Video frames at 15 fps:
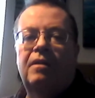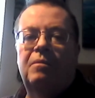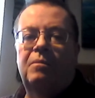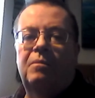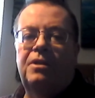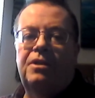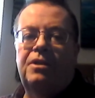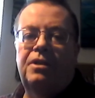
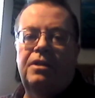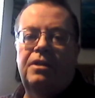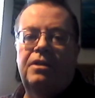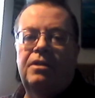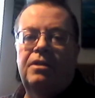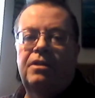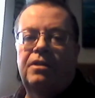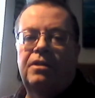which
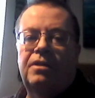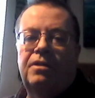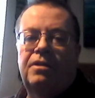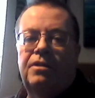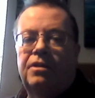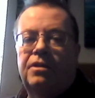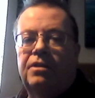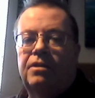is
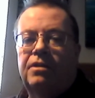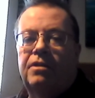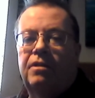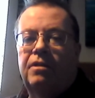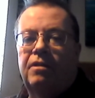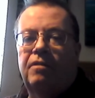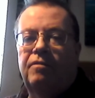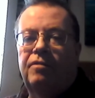just
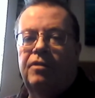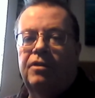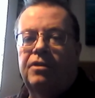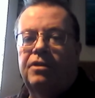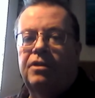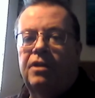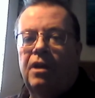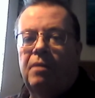the first
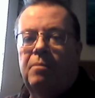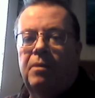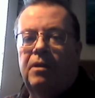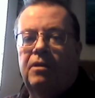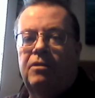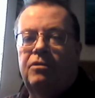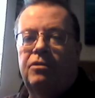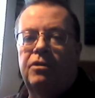step
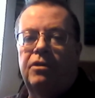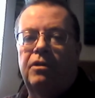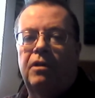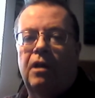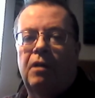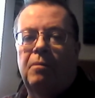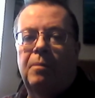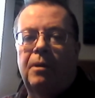in true
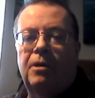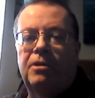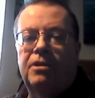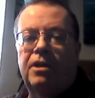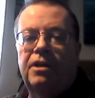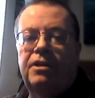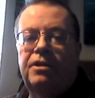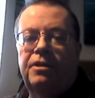
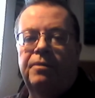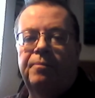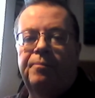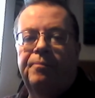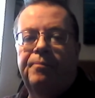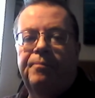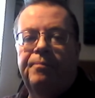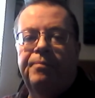globalization.
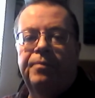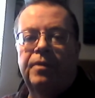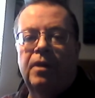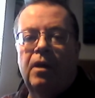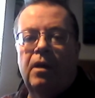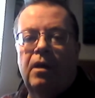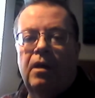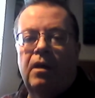
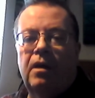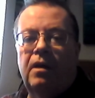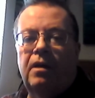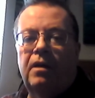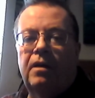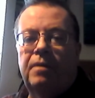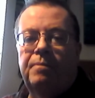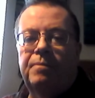
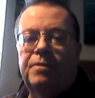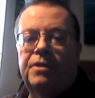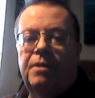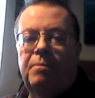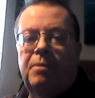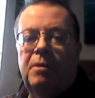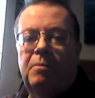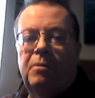Some
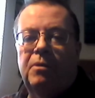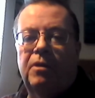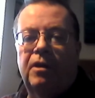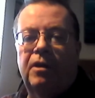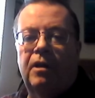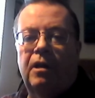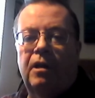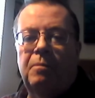people
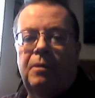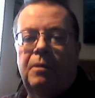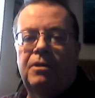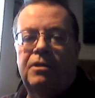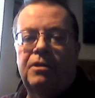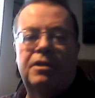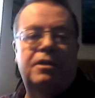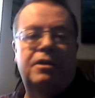think
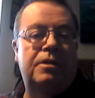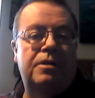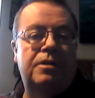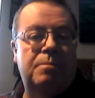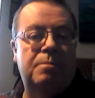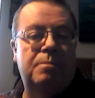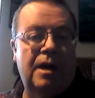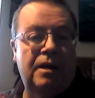globalization is a
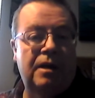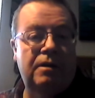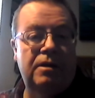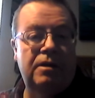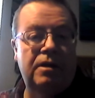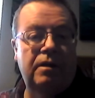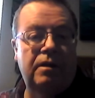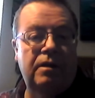bad
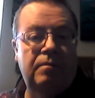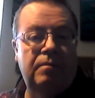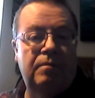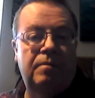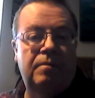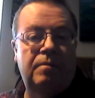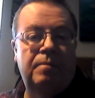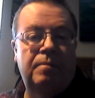idea.
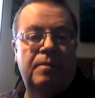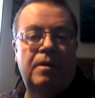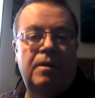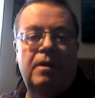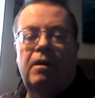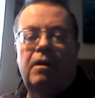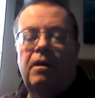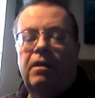
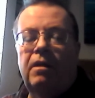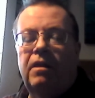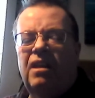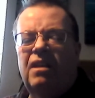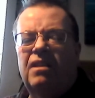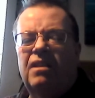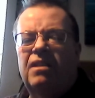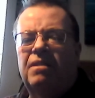I think
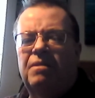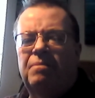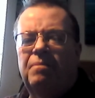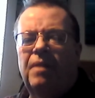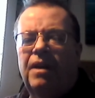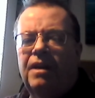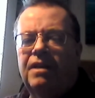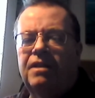it's
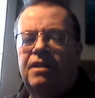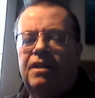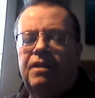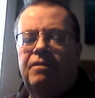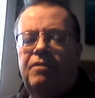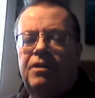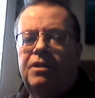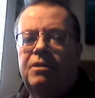actually a
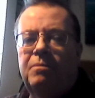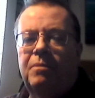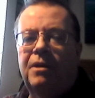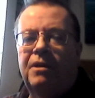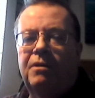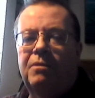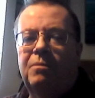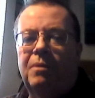reasonably
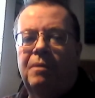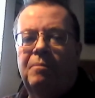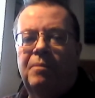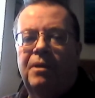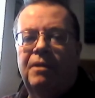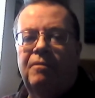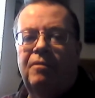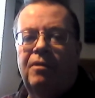good one,
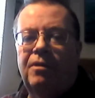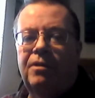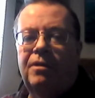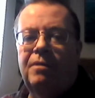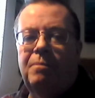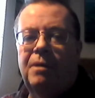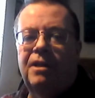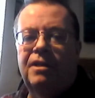but it rather
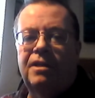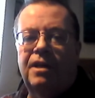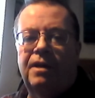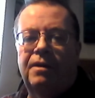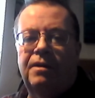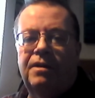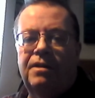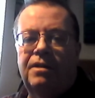depends
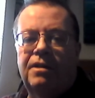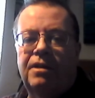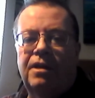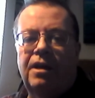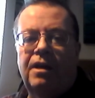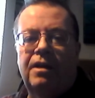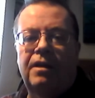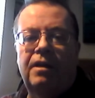how it's
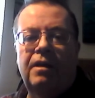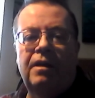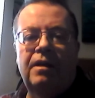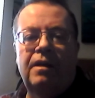done.